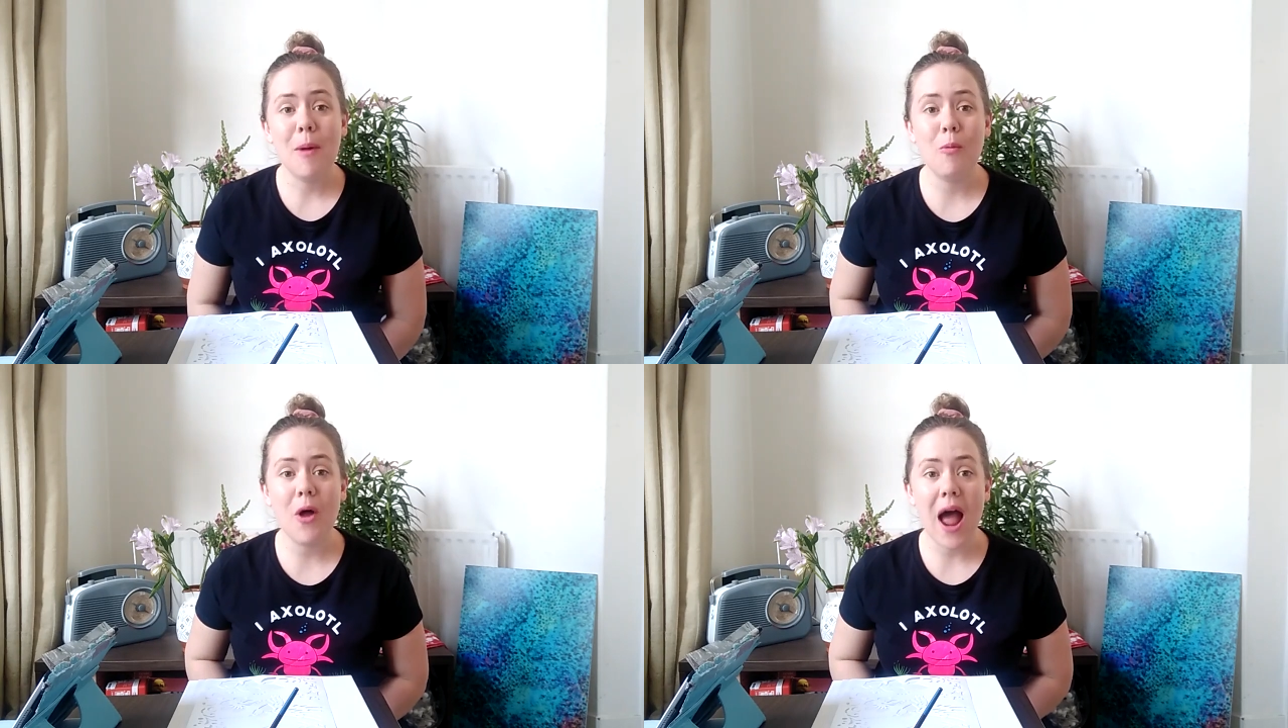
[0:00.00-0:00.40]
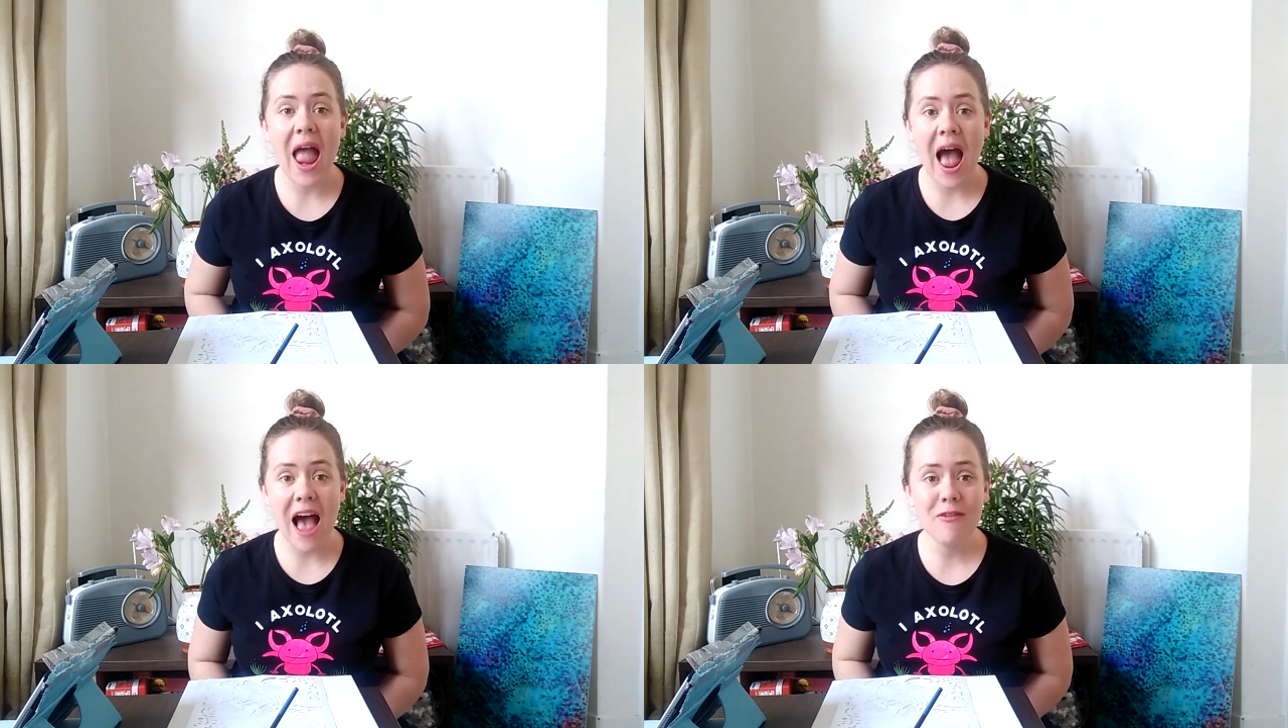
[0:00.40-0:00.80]
But what
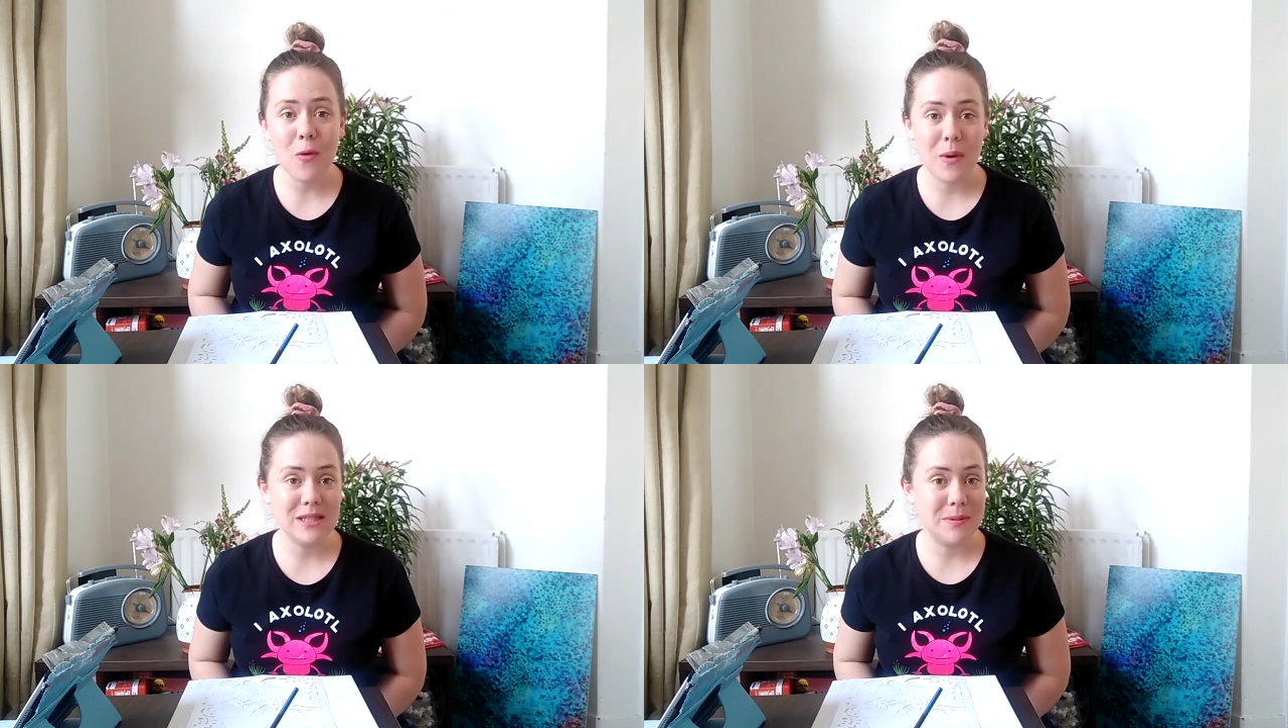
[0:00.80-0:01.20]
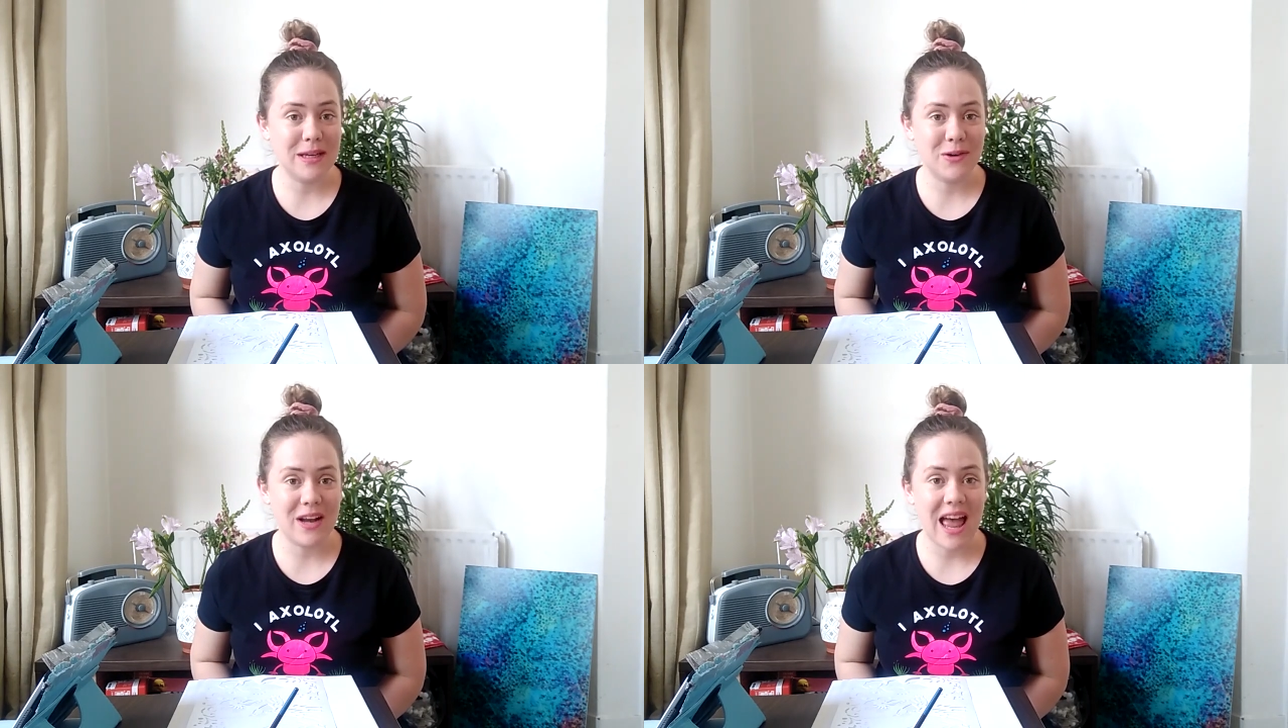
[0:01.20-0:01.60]
I have always
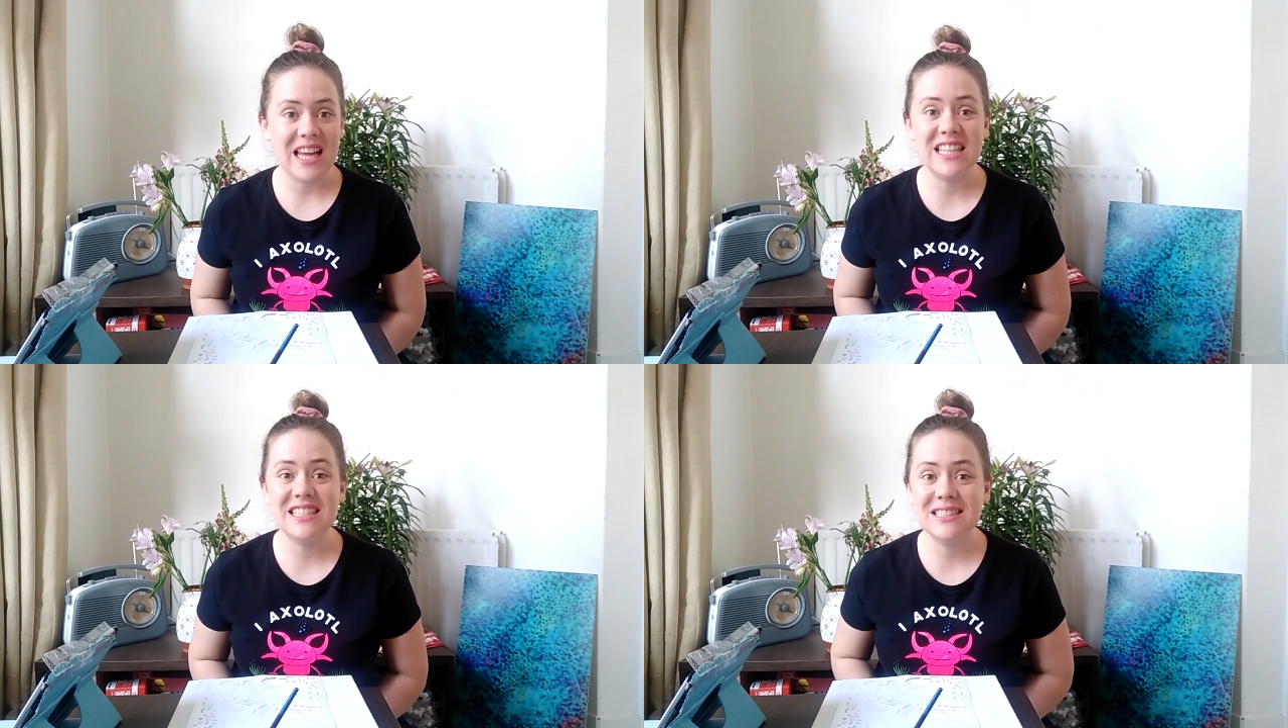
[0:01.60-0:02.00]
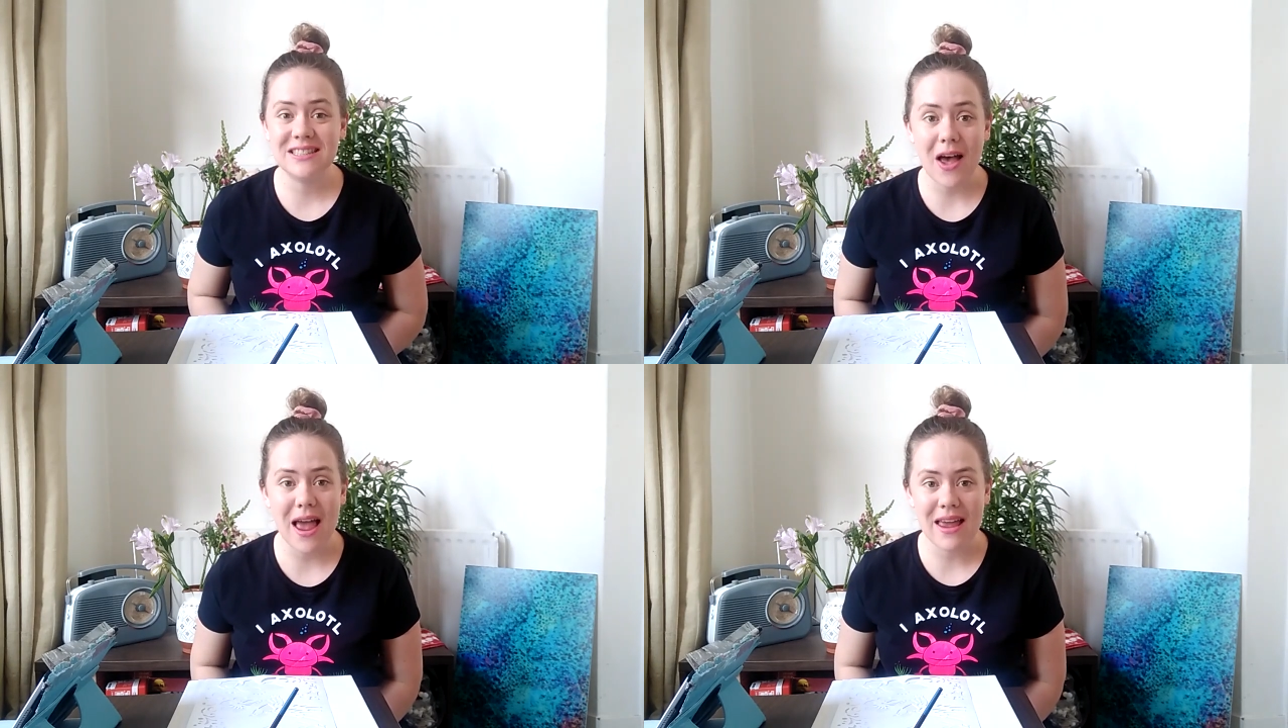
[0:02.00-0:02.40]
been good at
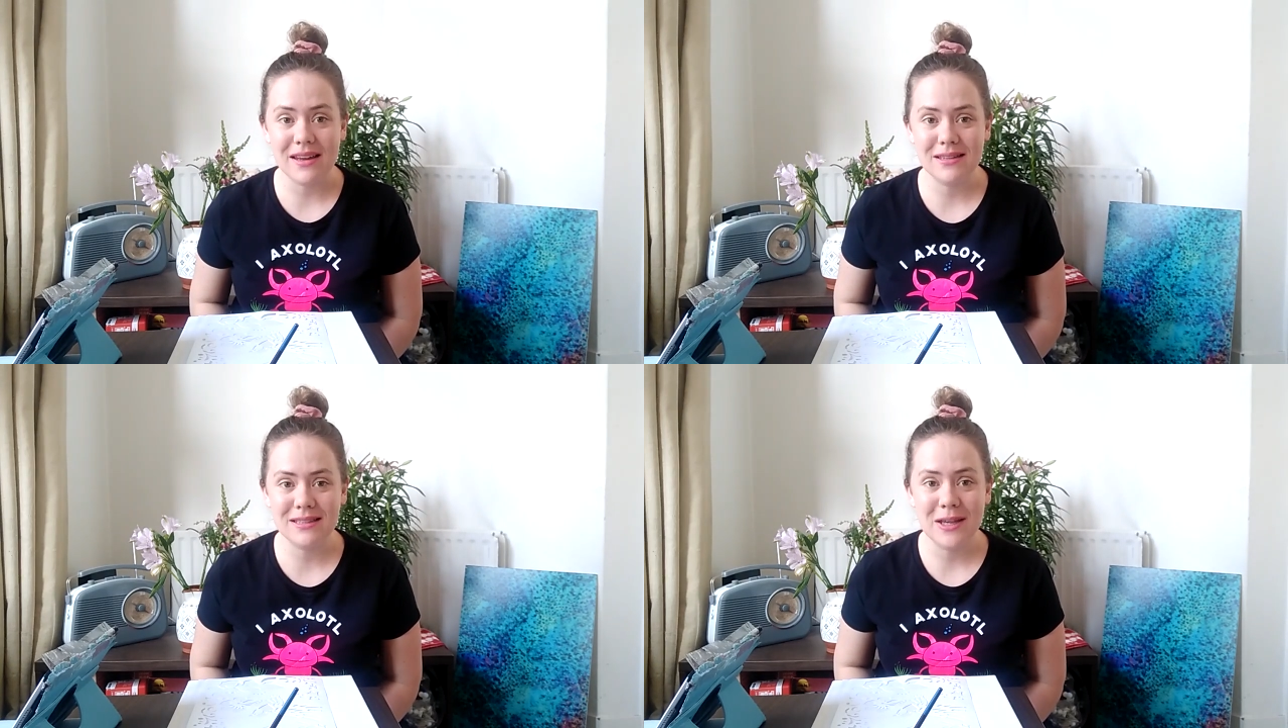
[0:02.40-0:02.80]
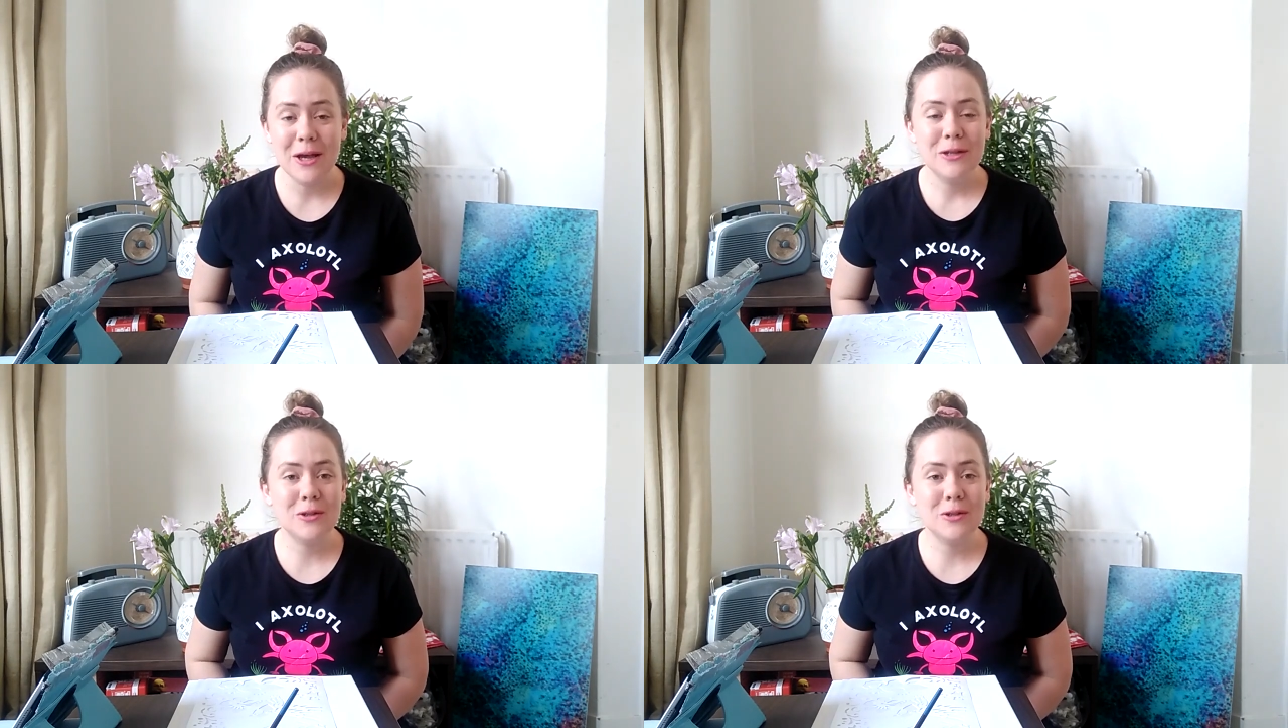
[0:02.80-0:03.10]
is science.